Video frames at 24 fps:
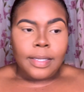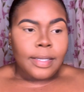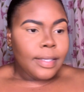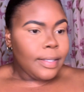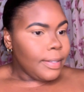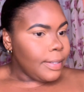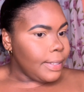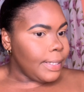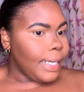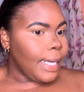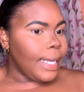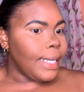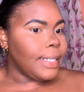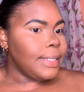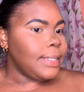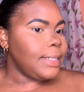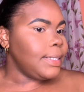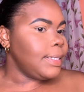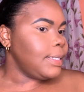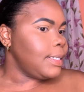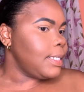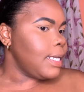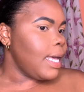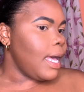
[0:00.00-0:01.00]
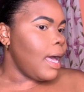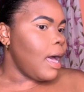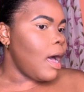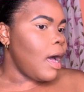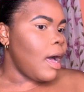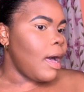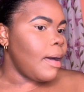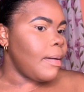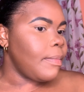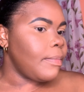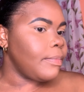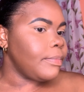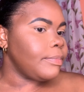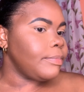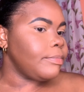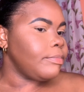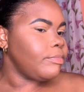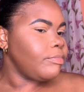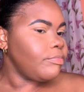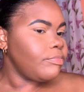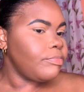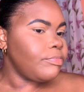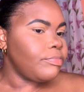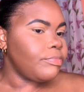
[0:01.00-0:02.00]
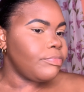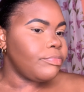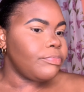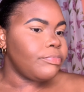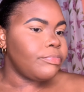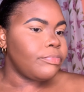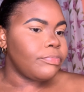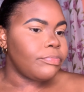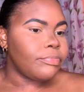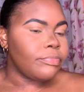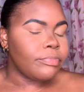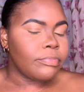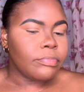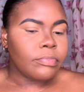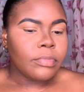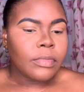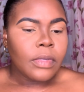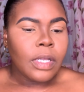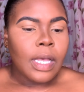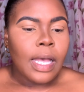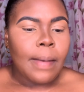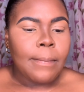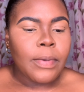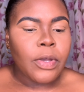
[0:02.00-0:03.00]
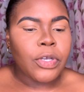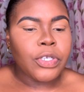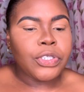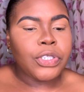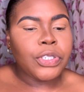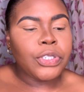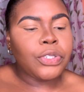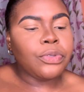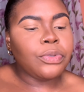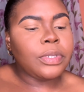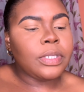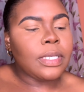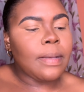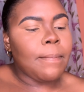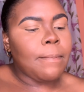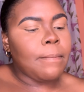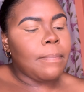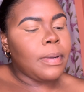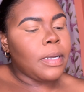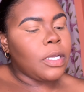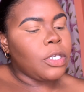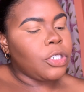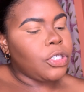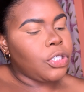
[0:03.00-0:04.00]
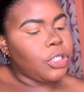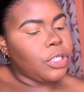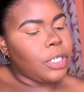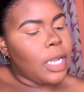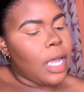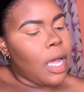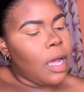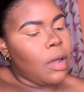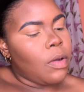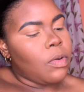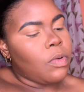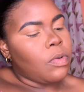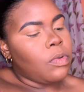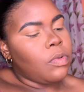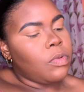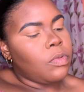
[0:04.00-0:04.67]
yes, I'm going to do some blush now.